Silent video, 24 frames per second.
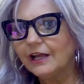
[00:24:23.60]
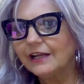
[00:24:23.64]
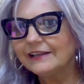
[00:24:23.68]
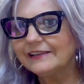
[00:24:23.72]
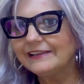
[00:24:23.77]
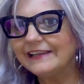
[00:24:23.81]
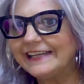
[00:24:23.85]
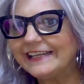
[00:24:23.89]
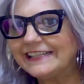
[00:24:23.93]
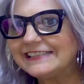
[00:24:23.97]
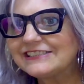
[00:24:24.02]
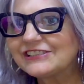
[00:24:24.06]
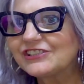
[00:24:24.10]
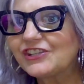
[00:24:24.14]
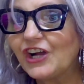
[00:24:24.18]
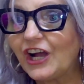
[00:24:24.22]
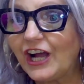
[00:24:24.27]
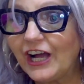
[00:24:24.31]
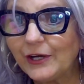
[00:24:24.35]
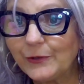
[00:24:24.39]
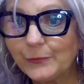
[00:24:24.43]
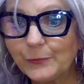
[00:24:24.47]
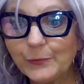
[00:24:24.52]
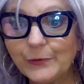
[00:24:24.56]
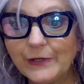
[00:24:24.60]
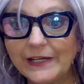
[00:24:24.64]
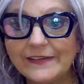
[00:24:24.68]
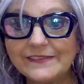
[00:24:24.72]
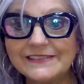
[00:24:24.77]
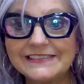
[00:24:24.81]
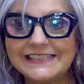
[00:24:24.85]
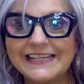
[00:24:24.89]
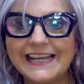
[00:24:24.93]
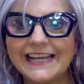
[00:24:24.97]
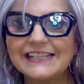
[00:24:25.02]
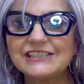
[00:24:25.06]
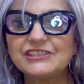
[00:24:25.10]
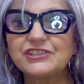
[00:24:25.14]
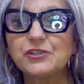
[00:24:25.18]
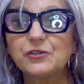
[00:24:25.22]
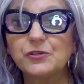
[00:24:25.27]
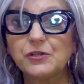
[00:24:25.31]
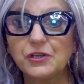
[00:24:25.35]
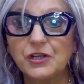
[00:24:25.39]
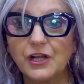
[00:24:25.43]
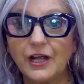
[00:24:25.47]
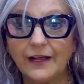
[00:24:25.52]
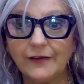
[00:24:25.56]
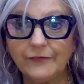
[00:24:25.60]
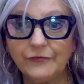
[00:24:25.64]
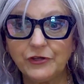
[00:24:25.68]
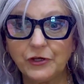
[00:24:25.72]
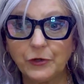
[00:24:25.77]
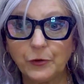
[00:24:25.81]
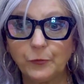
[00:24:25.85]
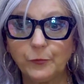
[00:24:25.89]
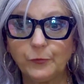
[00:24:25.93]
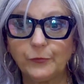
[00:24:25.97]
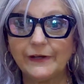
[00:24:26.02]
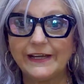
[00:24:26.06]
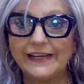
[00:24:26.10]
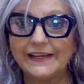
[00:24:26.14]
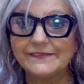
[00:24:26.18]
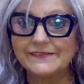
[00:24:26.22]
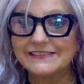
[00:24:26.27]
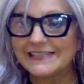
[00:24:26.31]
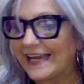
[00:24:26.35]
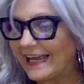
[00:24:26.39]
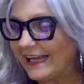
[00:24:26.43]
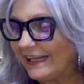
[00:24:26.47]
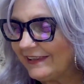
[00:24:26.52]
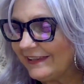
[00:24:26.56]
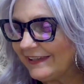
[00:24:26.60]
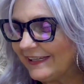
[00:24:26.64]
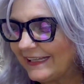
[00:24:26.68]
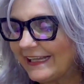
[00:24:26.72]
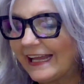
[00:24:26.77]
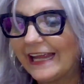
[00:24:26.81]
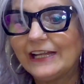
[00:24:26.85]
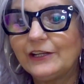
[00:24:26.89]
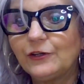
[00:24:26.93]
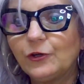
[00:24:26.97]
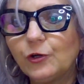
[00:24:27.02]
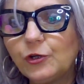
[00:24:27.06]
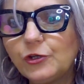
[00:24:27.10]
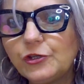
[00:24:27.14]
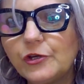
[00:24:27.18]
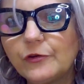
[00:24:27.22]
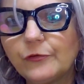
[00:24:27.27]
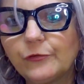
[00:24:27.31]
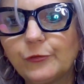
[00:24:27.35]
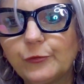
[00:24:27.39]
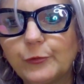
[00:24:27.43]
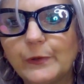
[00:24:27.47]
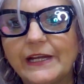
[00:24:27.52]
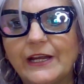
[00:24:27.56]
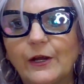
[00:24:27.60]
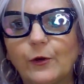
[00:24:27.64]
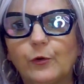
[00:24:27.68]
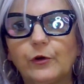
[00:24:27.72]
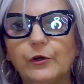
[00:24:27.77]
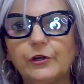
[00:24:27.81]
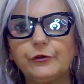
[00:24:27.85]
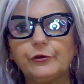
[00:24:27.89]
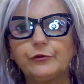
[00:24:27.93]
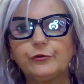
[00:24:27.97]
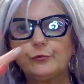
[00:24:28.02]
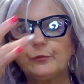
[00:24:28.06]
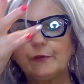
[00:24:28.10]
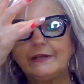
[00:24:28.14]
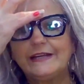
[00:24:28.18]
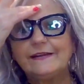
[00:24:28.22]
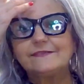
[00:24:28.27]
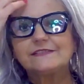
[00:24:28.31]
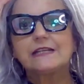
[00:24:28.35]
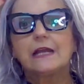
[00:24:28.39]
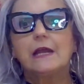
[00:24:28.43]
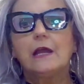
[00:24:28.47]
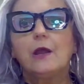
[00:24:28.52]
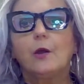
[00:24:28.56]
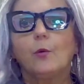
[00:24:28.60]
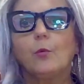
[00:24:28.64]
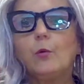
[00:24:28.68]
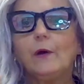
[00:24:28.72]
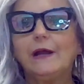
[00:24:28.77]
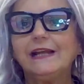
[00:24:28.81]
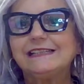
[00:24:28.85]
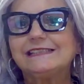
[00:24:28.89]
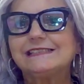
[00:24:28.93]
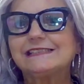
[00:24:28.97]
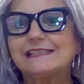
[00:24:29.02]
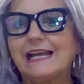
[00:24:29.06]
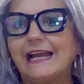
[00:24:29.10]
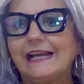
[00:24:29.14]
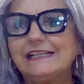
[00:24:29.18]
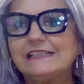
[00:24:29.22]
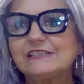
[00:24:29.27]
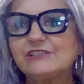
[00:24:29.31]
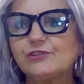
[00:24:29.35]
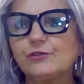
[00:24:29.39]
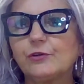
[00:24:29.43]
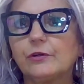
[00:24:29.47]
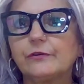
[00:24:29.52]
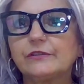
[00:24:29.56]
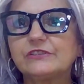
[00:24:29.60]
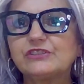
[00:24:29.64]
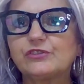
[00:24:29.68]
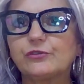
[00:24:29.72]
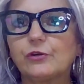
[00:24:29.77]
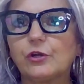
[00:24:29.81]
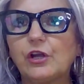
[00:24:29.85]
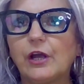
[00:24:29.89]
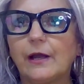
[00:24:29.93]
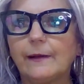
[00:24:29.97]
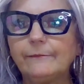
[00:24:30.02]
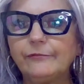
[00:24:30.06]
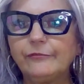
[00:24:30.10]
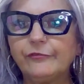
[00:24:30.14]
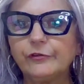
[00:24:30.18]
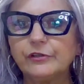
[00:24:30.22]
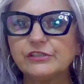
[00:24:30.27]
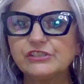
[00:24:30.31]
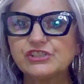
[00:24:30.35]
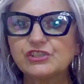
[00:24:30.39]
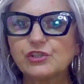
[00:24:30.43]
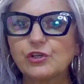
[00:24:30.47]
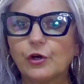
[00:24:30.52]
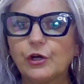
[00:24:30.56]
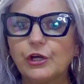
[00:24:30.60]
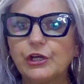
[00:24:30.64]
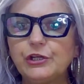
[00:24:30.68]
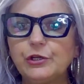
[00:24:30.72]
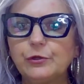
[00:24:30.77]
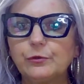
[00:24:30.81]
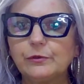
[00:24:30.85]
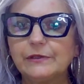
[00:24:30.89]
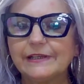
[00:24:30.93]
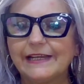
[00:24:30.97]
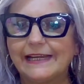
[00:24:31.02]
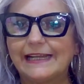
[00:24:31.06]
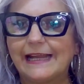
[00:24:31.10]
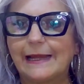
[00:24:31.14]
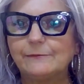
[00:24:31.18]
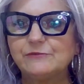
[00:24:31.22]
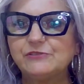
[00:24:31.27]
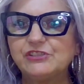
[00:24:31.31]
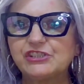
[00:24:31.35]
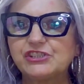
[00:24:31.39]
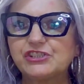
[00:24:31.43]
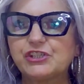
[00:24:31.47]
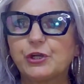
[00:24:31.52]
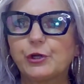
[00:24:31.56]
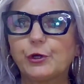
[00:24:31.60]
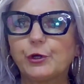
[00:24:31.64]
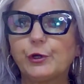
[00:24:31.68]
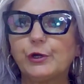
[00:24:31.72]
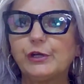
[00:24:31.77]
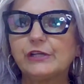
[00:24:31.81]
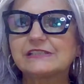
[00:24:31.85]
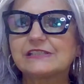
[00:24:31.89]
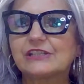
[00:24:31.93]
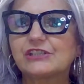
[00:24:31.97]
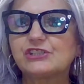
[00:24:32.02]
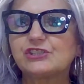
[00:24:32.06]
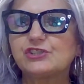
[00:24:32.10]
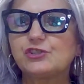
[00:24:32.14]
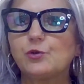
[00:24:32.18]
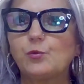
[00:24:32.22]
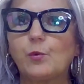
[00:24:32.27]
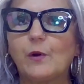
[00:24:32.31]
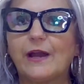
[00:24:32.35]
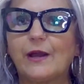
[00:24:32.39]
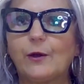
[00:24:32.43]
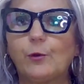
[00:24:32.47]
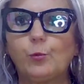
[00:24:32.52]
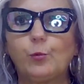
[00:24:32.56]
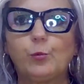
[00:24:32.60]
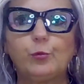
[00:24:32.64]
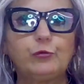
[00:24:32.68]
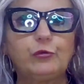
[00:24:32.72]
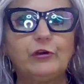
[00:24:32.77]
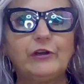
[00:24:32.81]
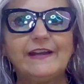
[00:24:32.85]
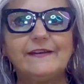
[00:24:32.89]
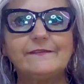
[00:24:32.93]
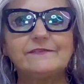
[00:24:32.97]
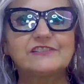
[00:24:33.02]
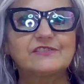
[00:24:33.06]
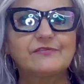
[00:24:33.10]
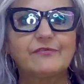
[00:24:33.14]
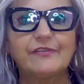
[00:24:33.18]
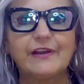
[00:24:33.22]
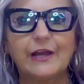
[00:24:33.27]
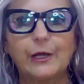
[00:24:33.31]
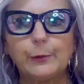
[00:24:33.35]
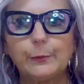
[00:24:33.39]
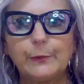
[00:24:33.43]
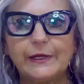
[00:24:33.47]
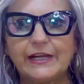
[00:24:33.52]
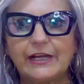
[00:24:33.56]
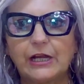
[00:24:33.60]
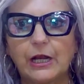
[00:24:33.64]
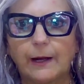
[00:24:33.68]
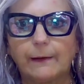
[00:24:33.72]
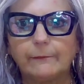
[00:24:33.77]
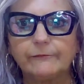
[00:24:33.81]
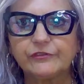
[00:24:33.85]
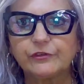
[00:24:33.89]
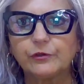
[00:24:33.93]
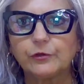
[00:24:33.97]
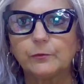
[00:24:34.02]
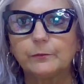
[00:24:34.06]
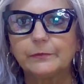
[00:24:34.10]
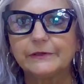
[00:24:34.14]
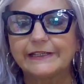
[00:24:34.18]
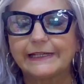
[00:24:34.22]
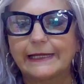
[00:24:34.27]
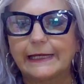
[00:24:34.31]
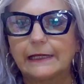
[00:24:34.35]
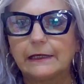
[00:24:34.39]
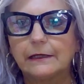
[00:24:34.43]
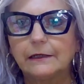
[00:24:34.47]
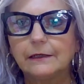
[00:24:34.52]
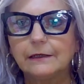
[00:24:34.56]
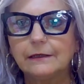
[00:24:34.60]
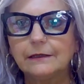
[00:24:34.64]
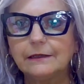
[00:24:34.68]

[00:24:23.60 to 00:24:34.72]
Lynn's got Reeves. Yes, you love your Reeves. Lynn, I know you've reordered Reeves. What size circumference are you, Lynn? I'm just curious because you wear Reeves very comfortably.